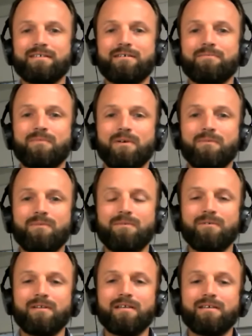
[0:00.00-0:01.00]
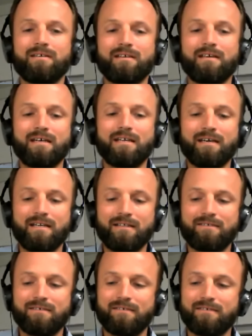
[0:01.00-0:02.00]
Um, we, we really didn't, and, and
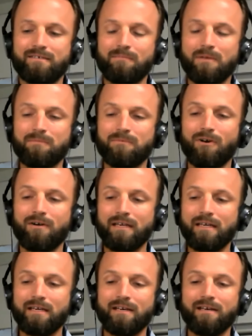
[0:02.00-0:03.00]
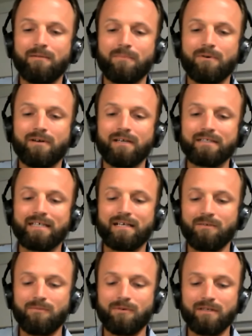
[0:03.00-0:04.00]
it's sometimes hard to get a number on
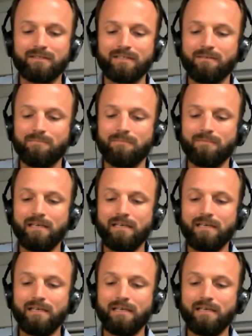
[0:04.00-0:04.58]
exactly what is going to